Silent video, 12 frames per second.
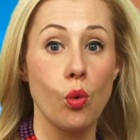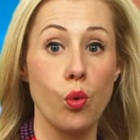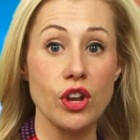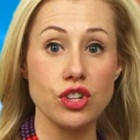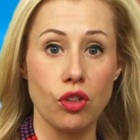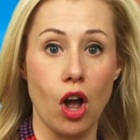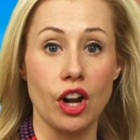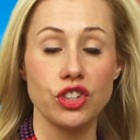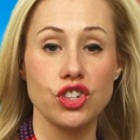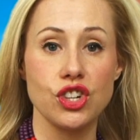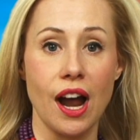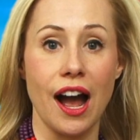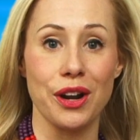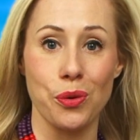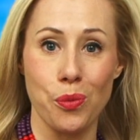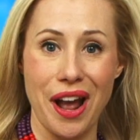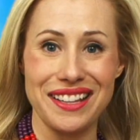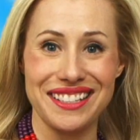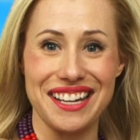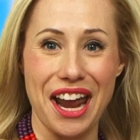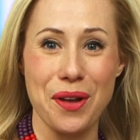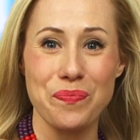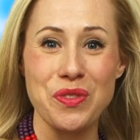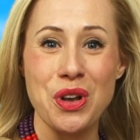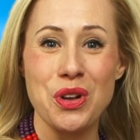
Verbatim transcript: which launched on Wednesday.